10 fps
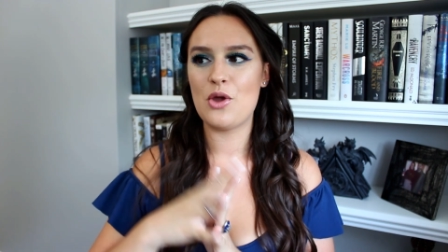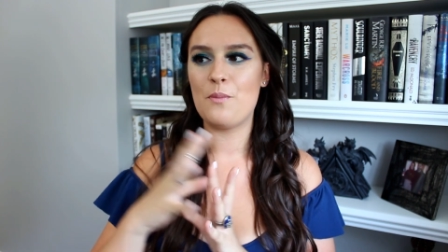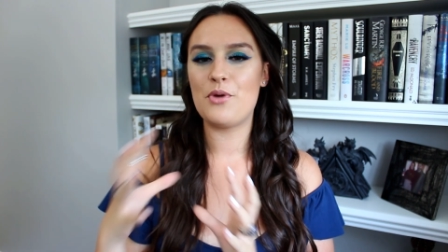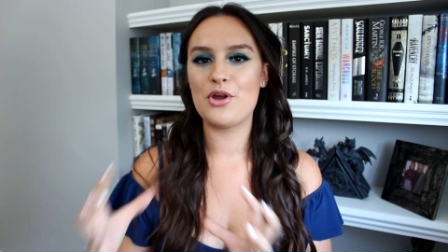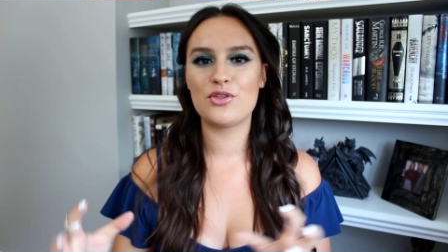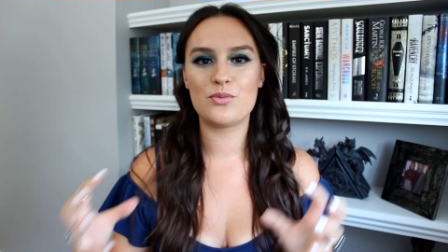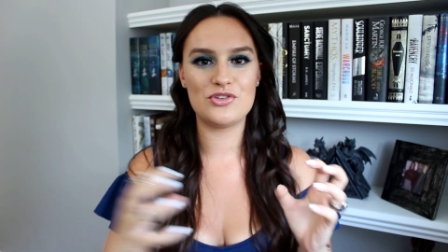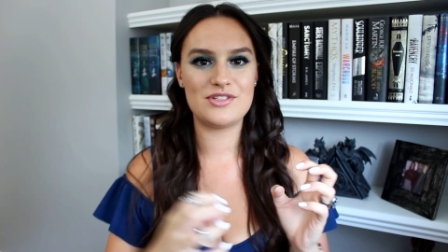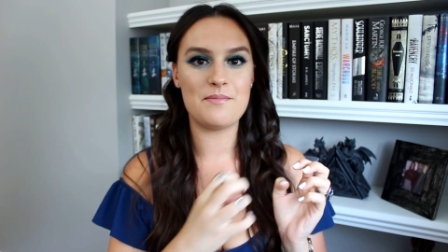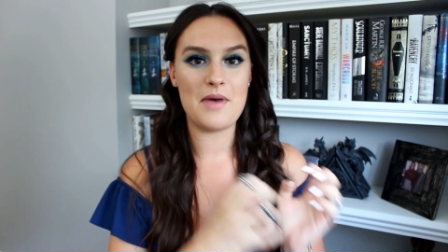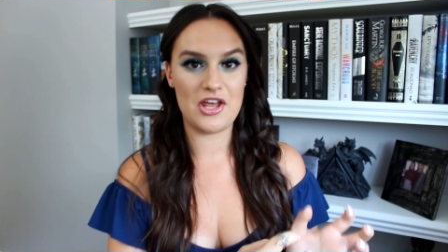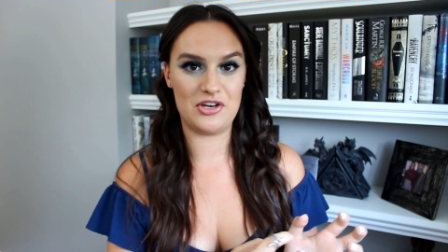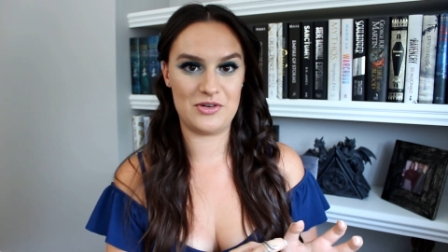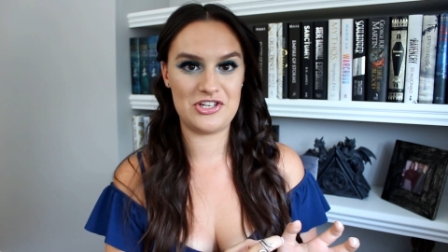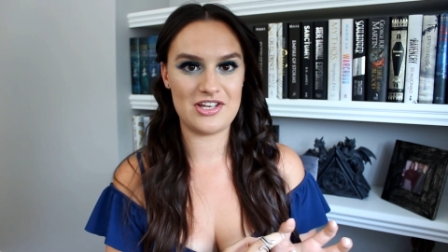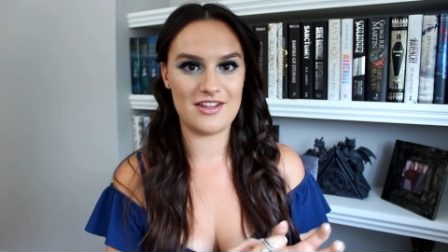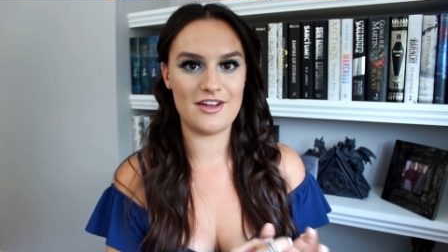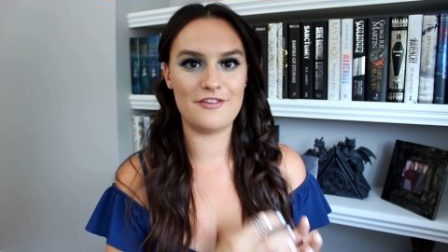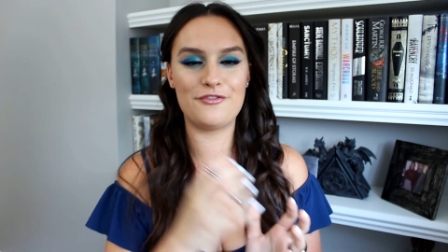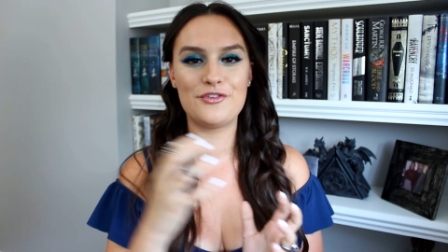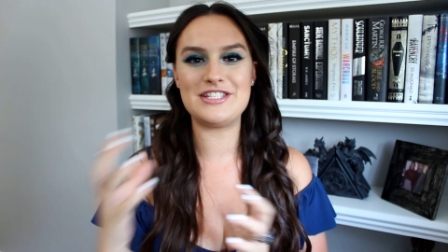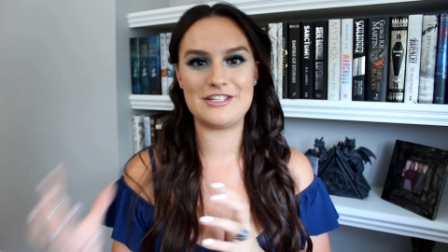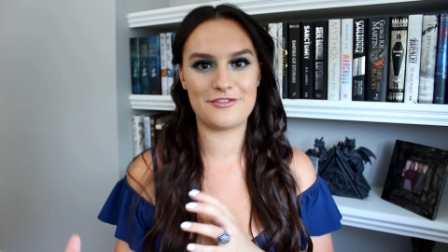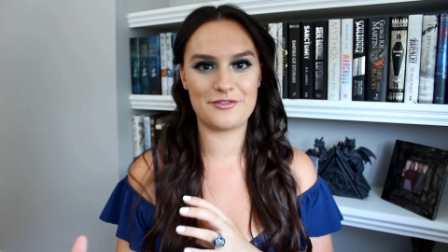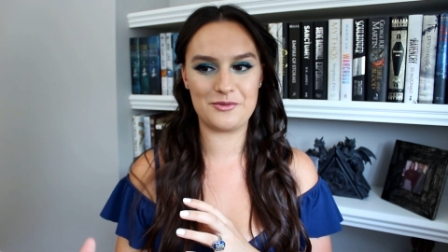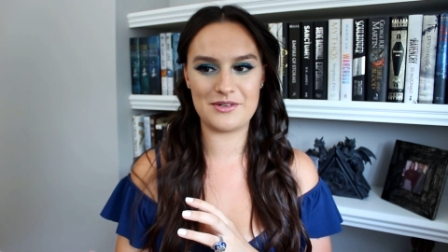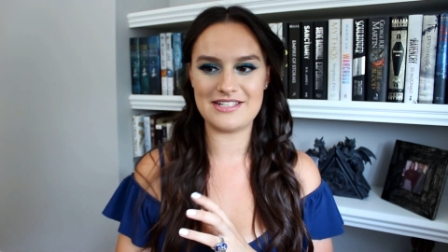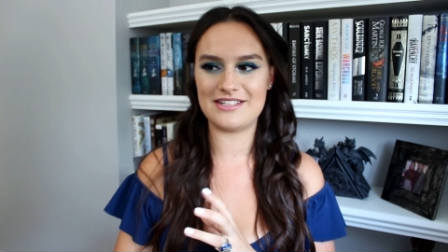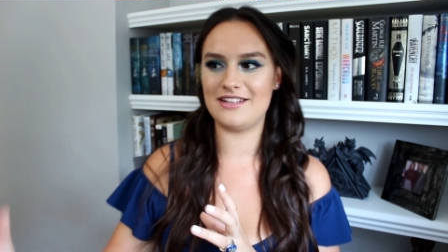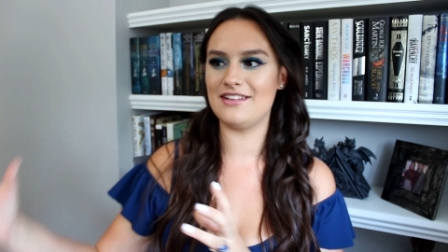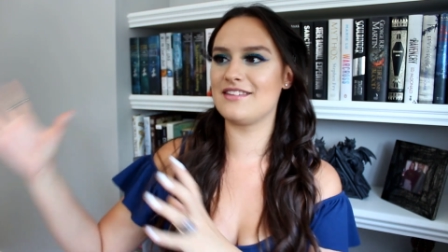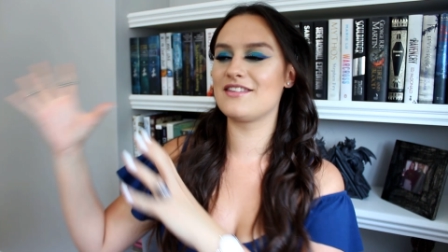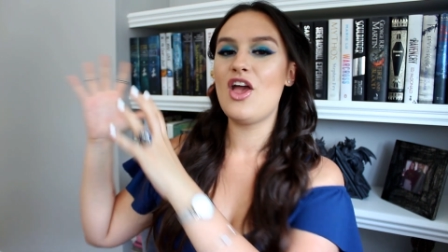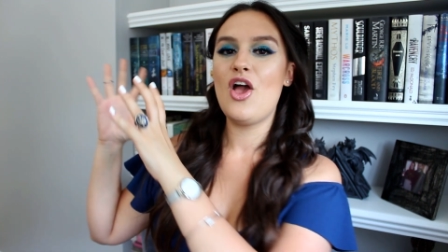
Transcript: both want to murder each other for different reasons.